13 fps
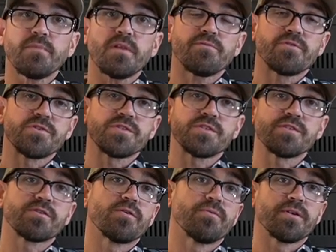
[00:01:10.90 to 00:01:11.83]

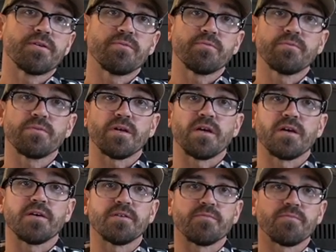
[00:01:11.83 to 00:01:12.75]
versus going
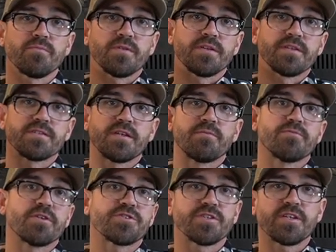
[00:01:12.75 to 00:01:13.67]
in the same
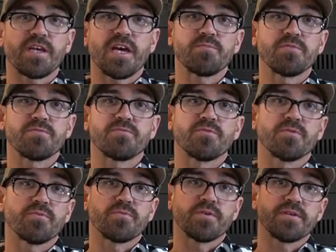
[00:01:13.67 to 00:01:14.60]
direction I had
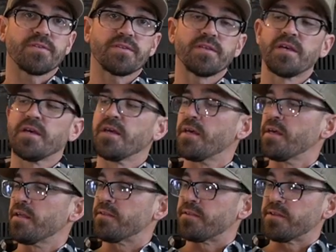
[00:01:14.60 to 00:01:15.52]
before with
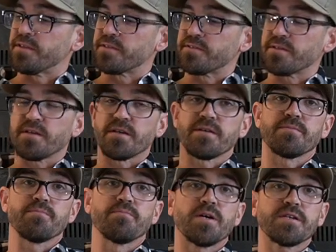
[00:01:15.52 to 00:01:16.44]
these
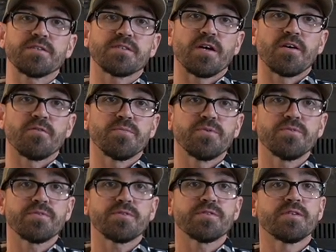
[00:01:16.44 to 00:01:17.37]
Muck style
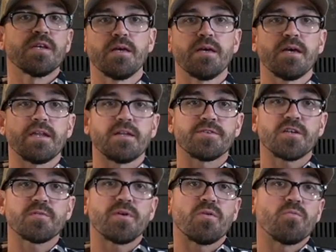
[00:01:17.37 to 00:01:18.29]
boots. And I'll
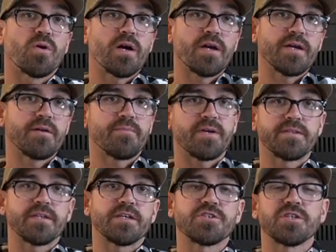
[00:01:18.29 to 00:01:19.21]
talk about why I
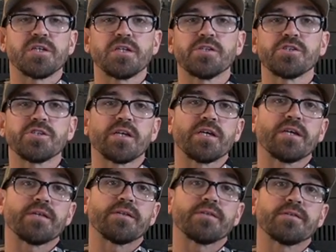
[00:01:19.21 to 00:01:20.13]
made that change
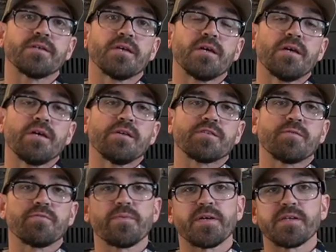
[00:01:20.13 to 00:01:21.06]
and
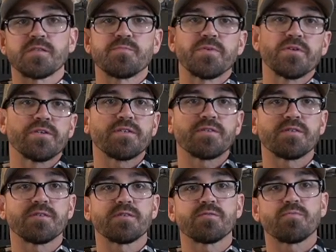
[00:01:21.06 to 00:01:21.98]
some of my
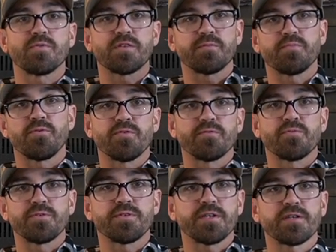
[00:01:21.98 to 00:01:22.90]
experiences with the Polar
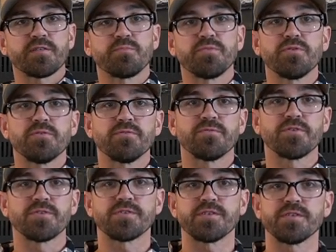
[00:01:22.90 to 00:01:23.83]
Vortex boot
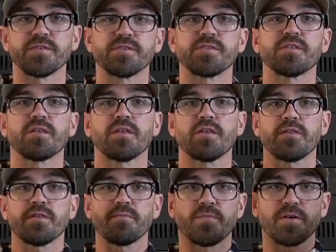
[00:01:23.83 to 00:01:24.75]
versus
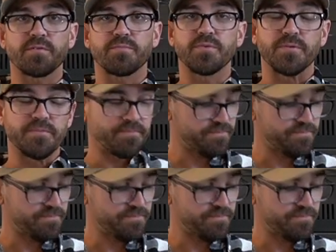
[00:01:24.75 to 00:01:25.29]
the Muck boot.